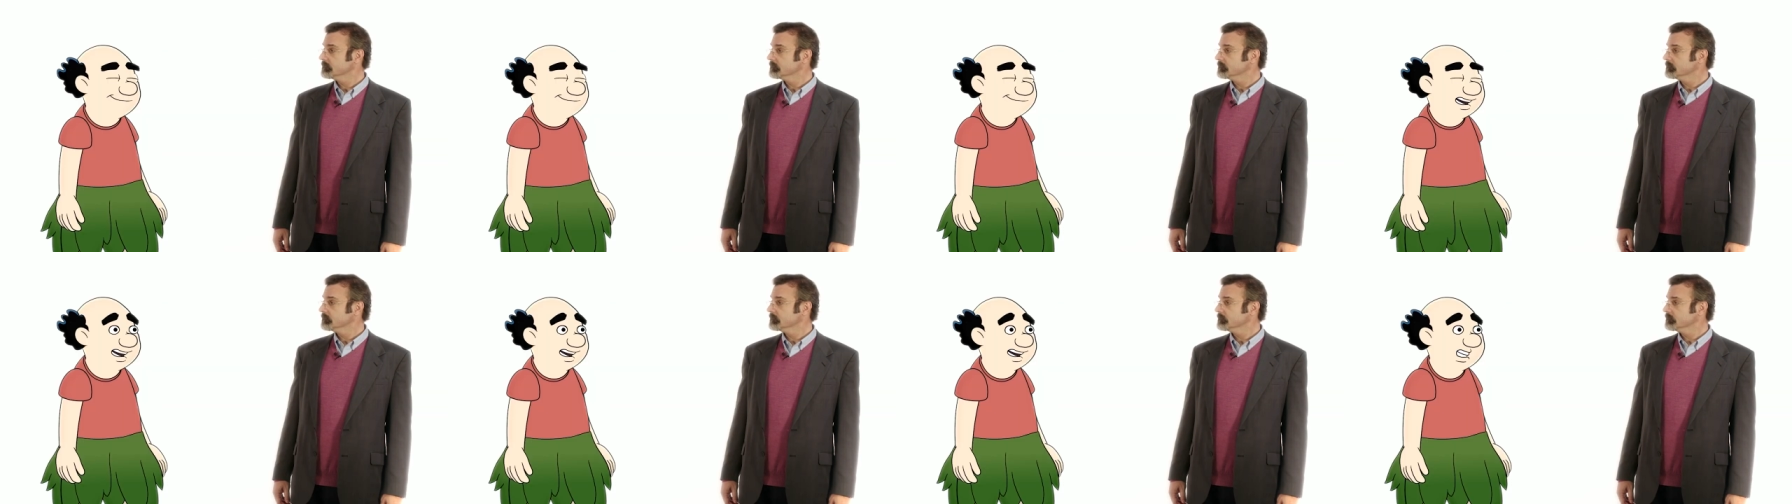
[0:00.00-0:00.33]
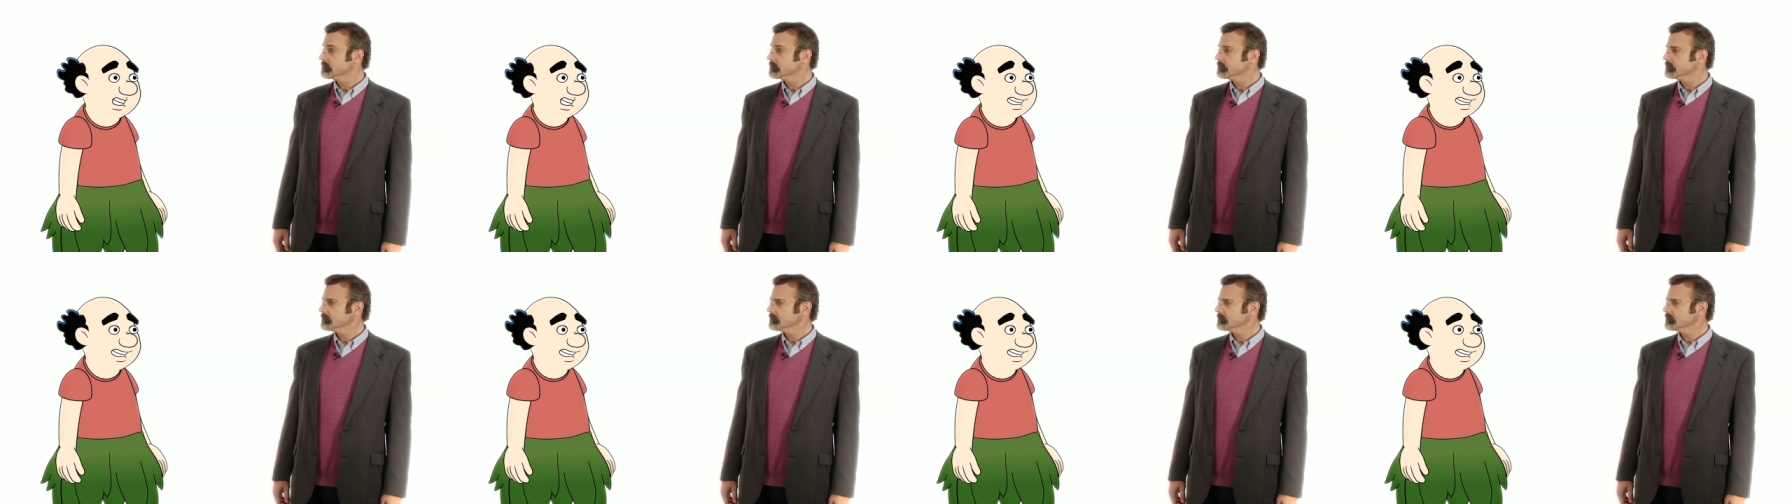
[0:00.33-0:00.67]

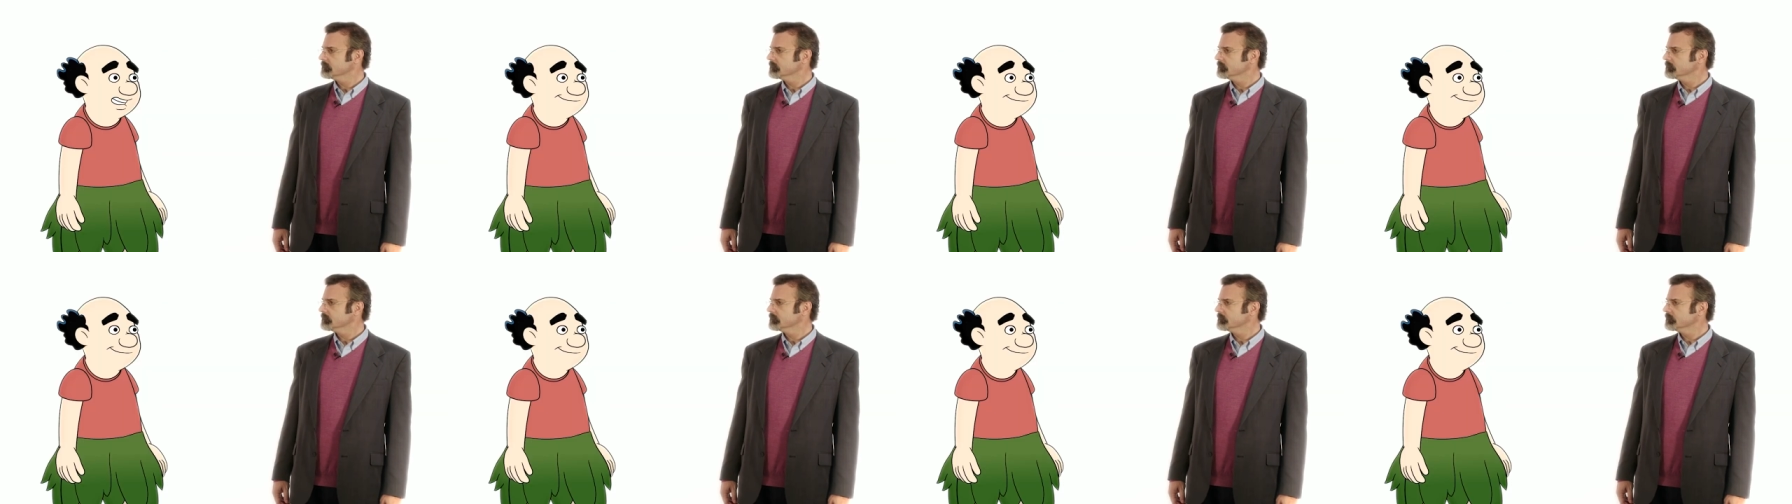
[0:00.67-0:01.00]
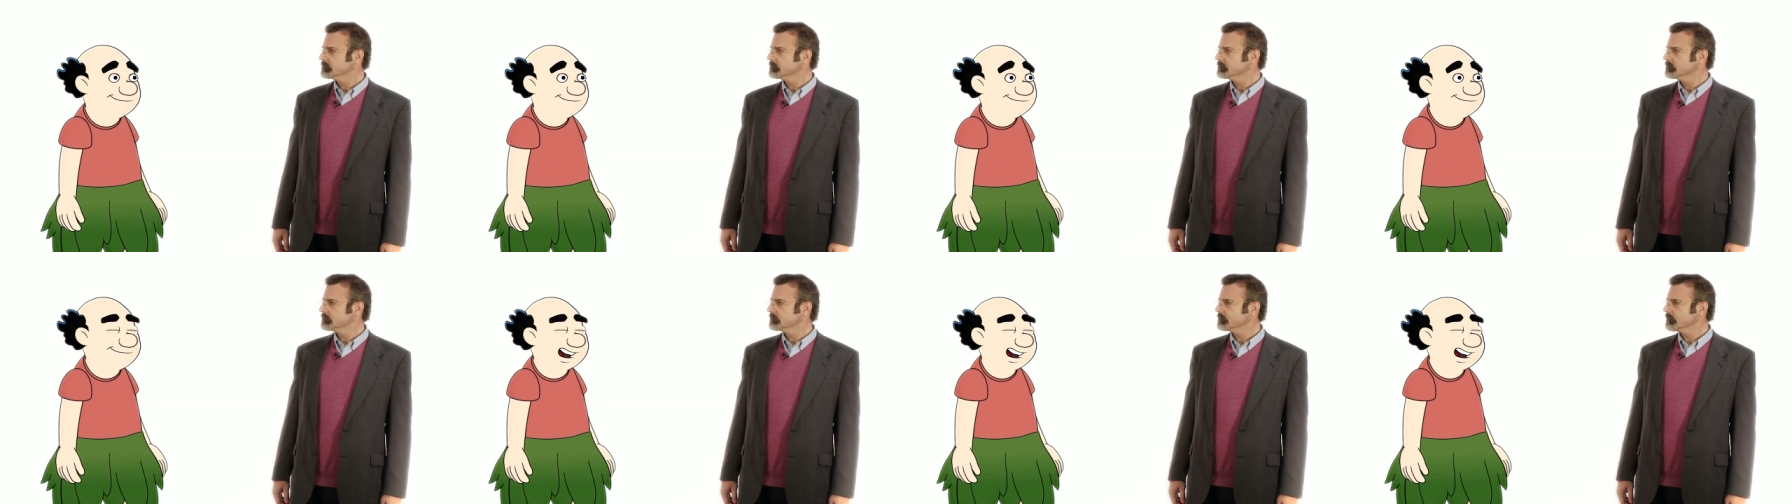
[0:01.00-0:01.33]
Seen,
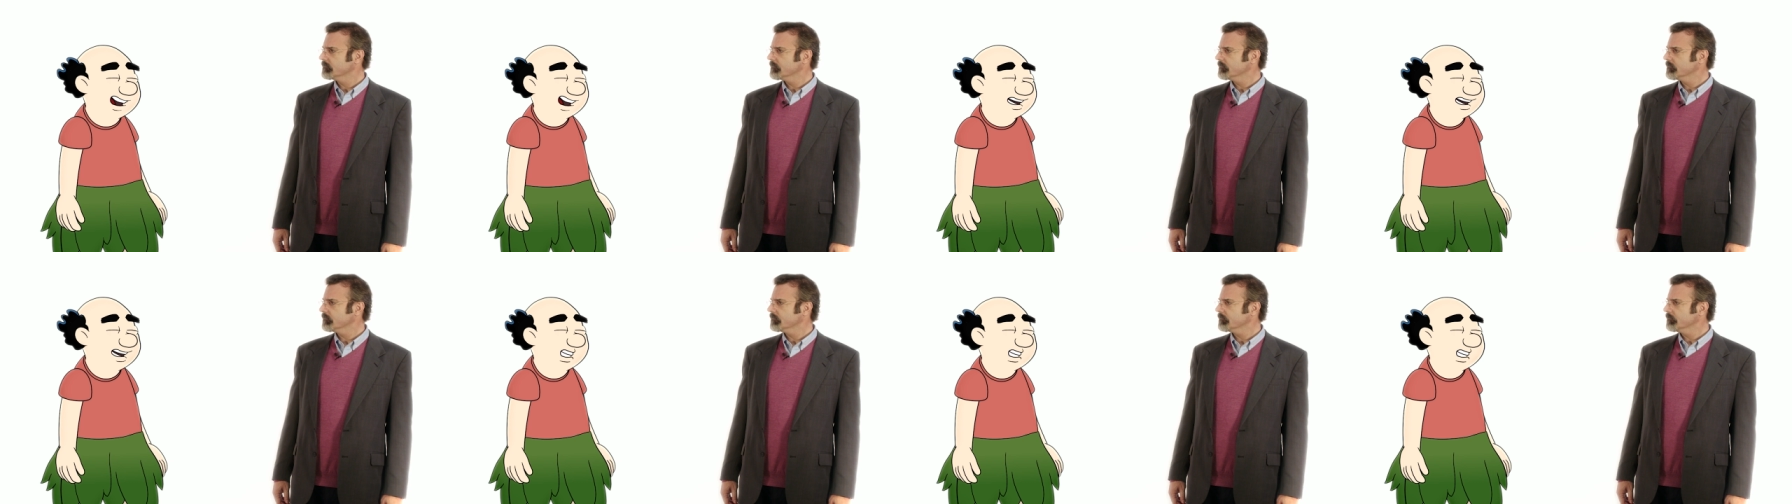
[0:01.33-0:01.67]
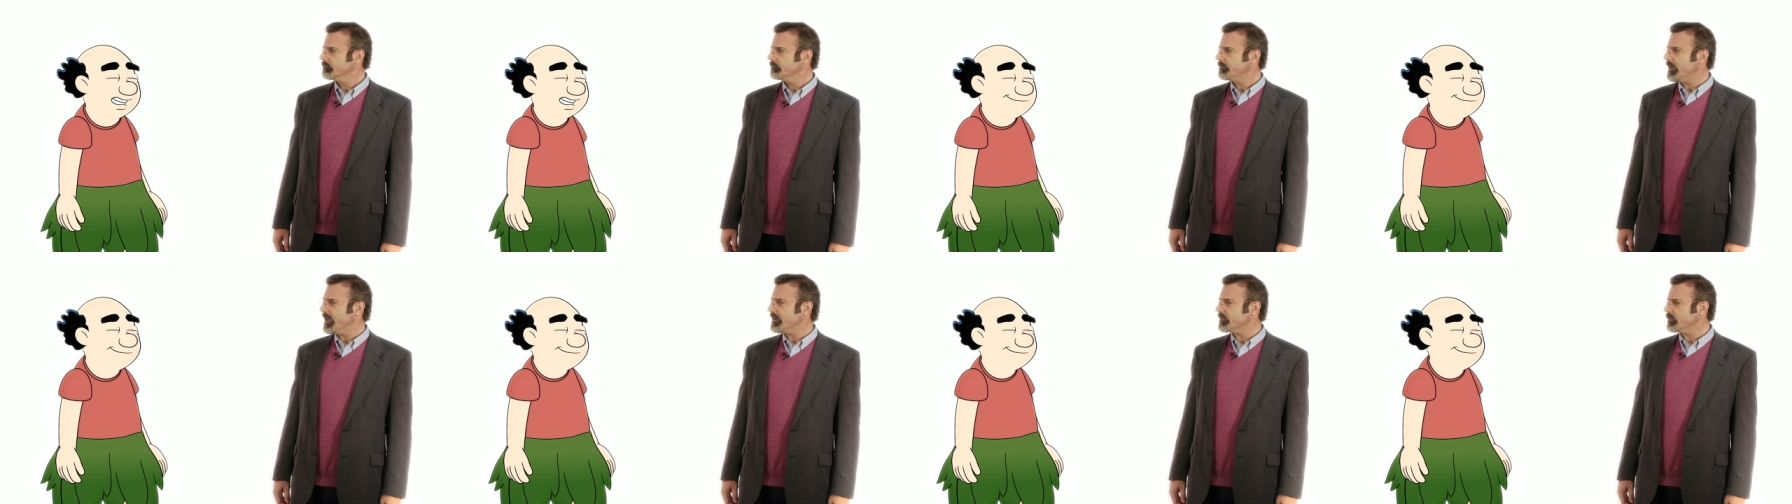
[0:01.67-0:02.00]

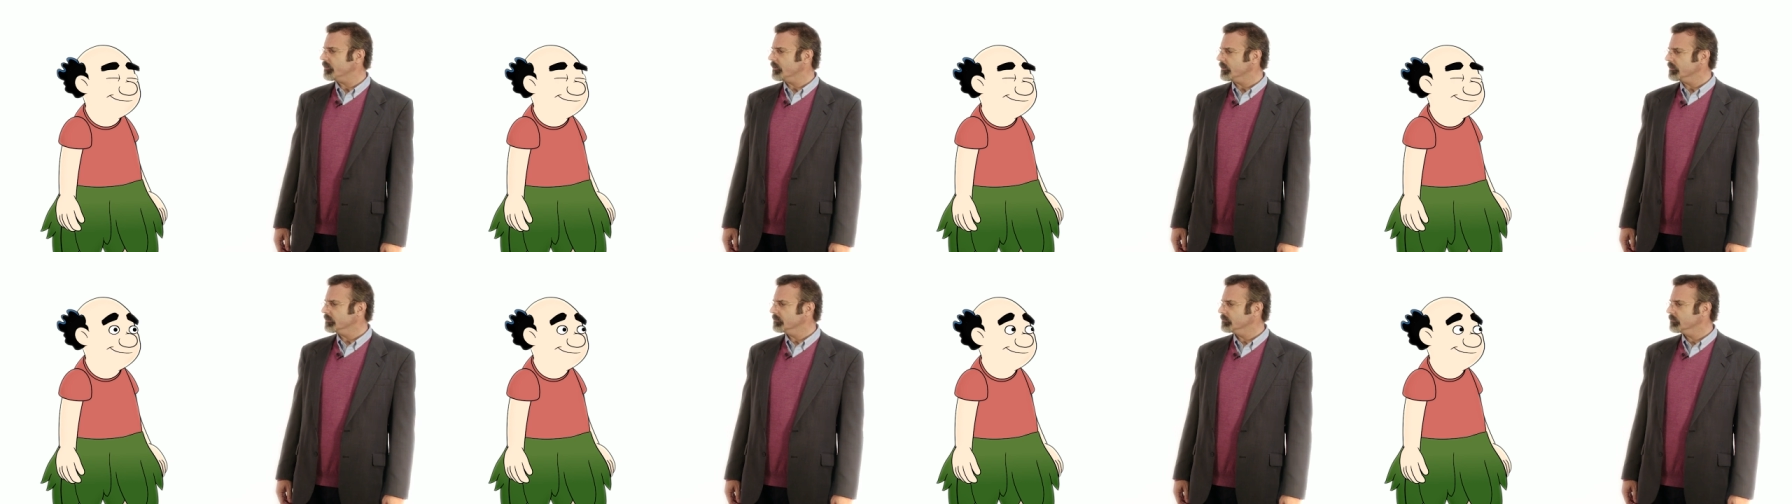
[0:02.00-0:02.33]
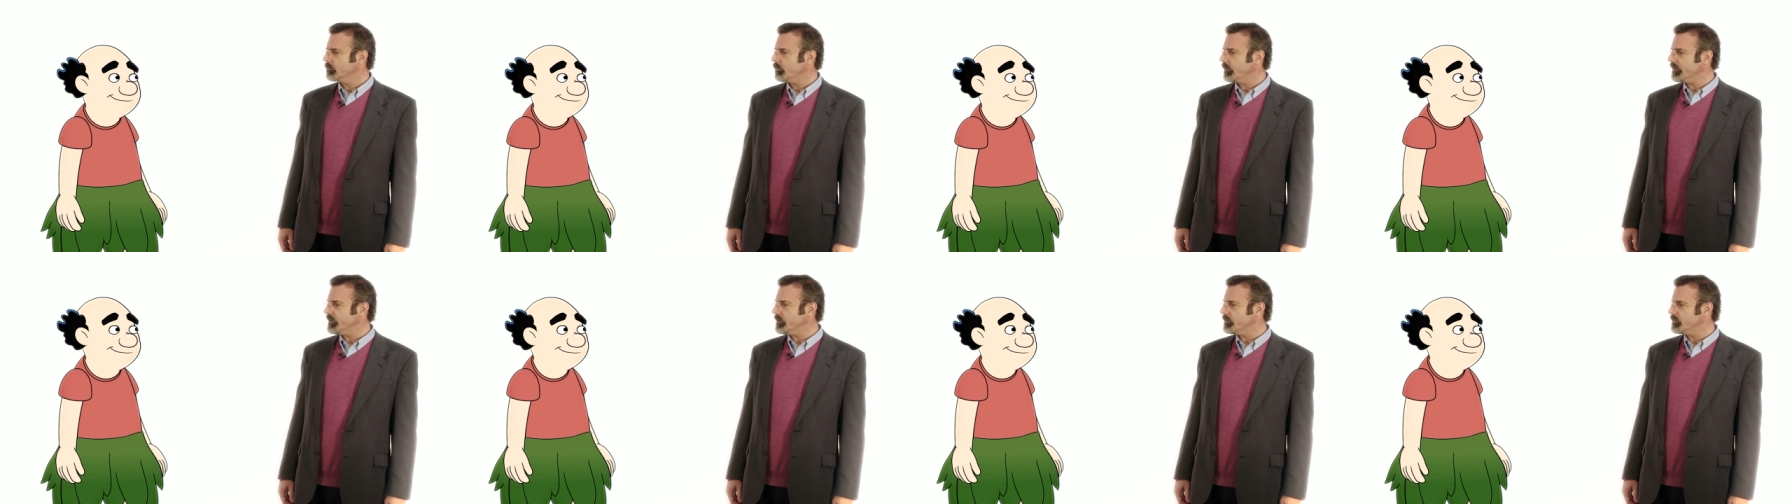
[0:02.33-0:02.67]
unseen. Baker,
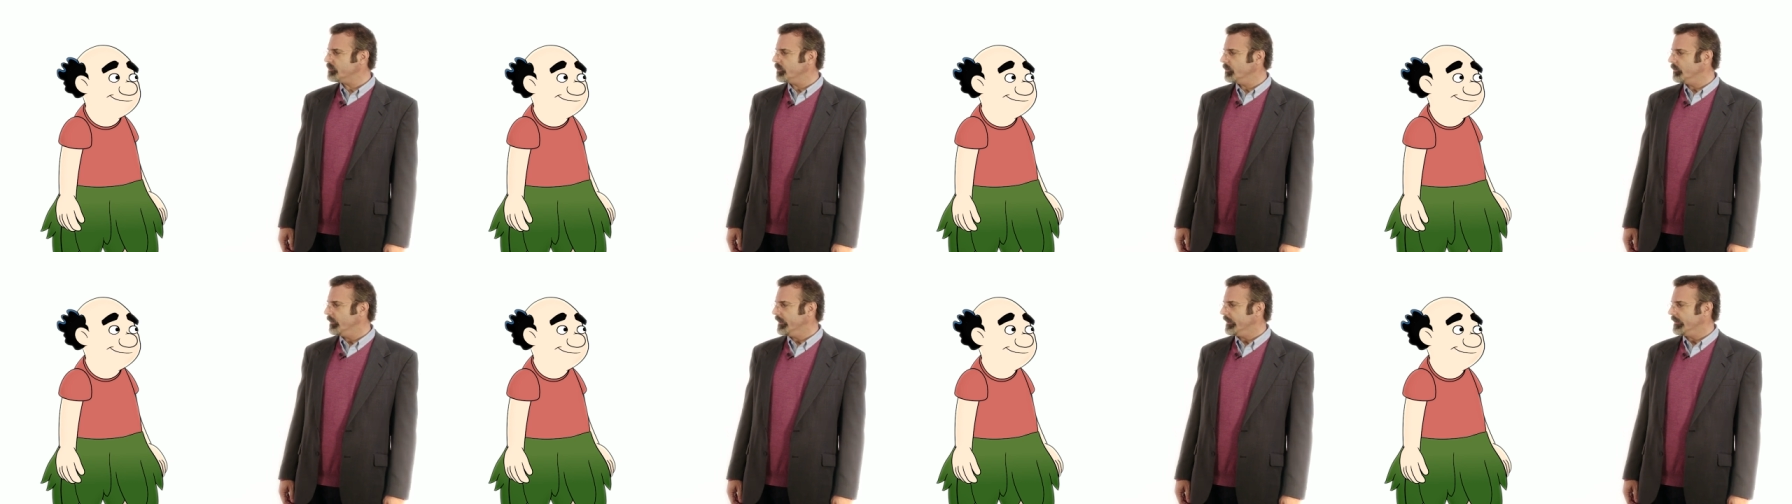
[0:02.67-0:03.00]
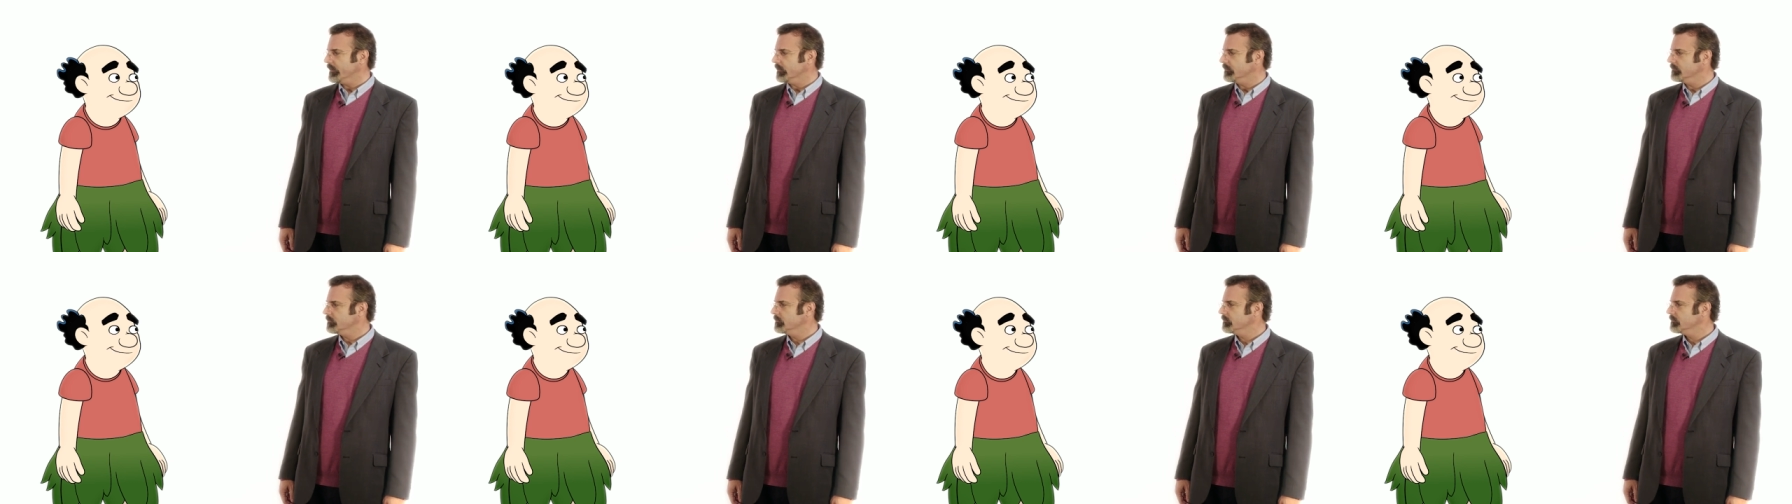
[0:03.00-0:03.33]
what are you doing?